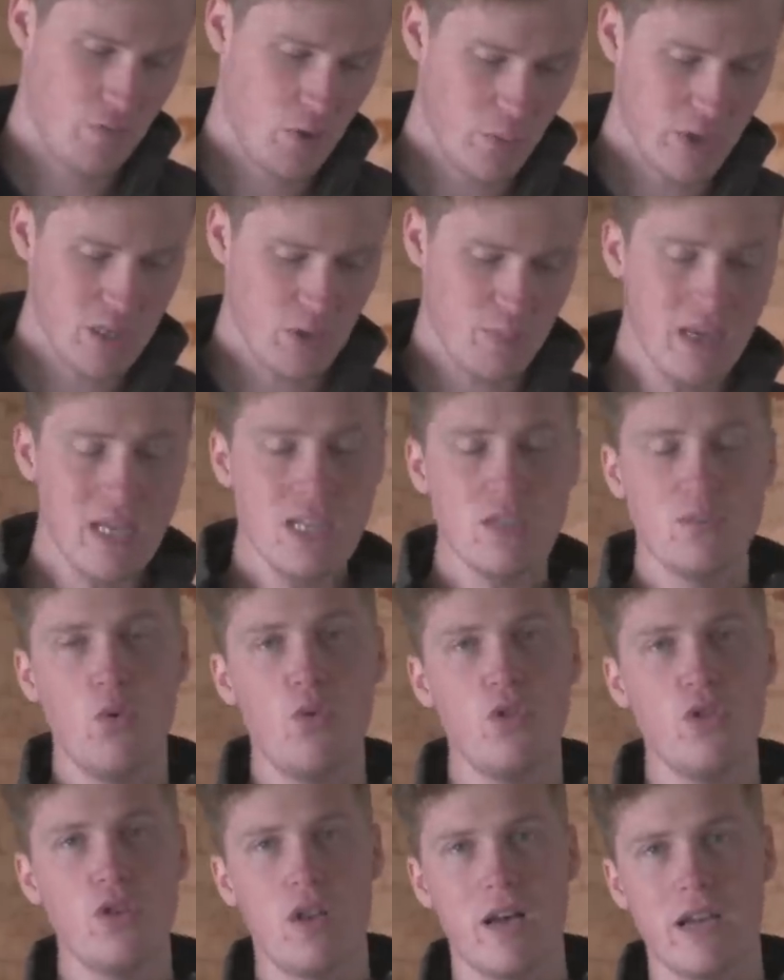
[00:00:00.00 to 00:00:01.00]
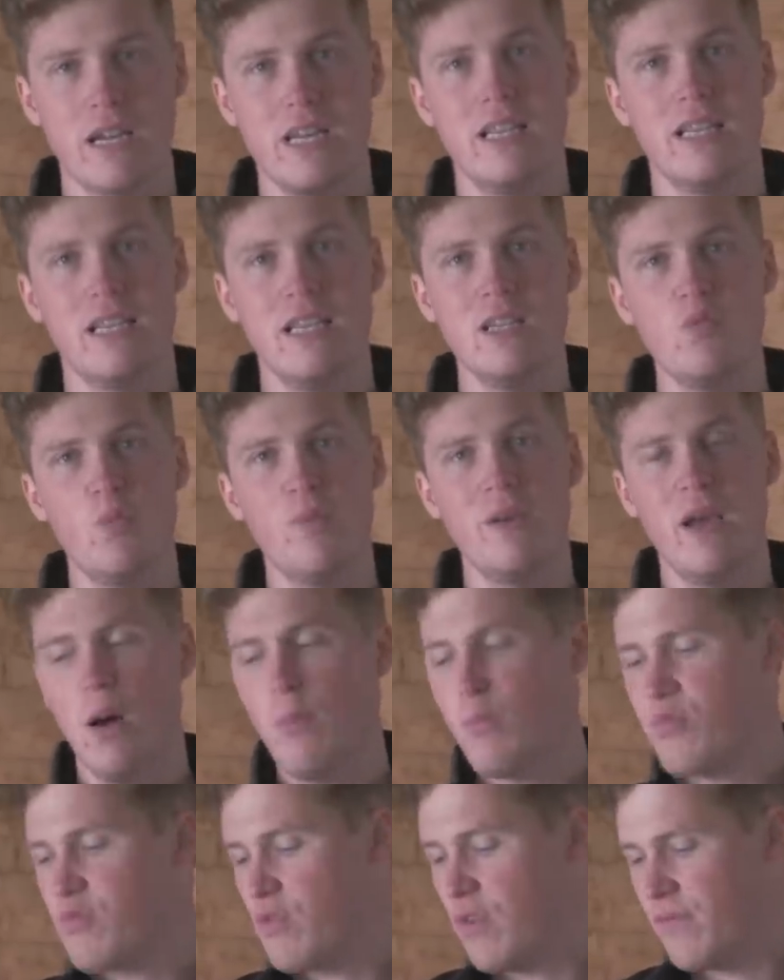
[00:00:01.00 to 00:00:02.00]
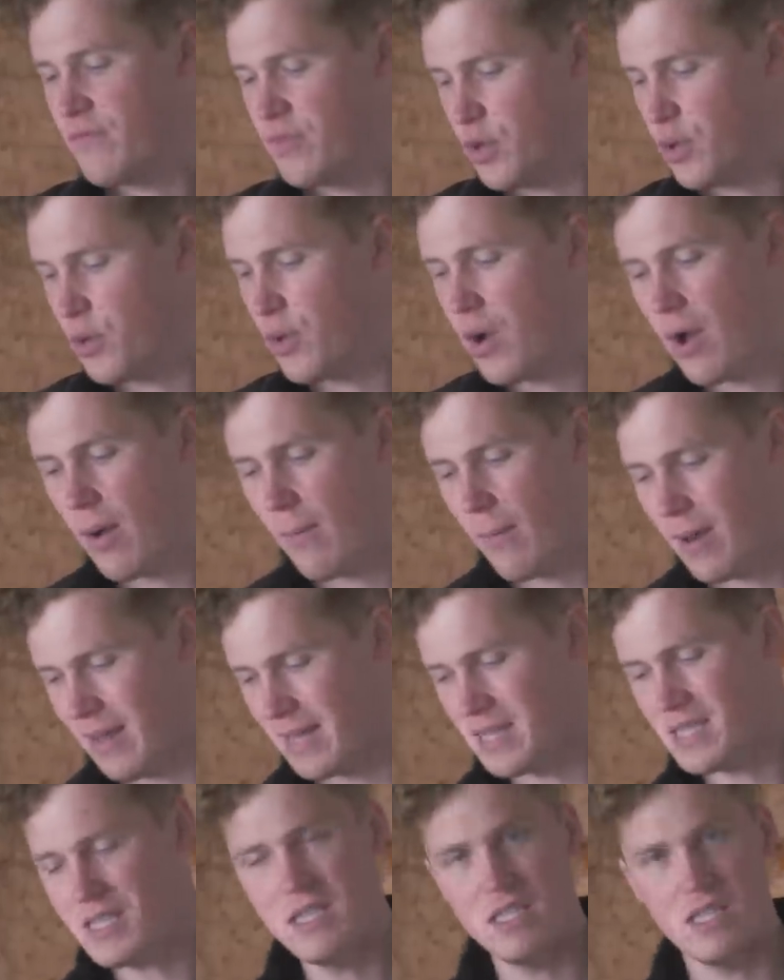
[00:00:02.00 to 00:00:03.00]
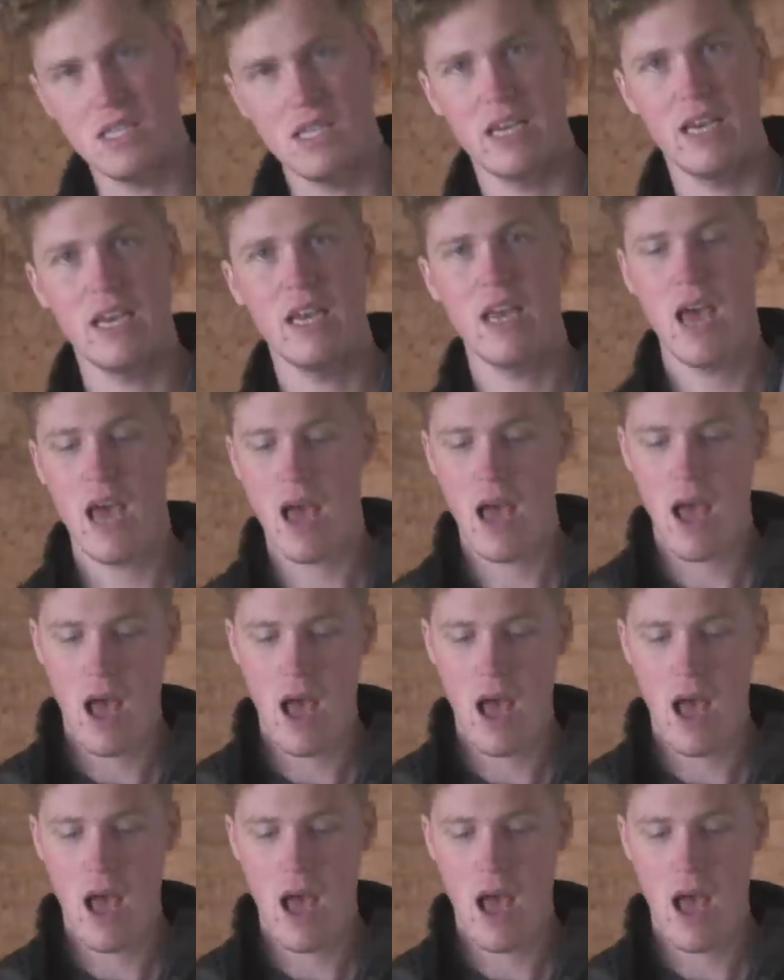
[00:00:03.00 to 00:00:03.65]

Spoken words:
Which means more than likely these will be up for review later this year,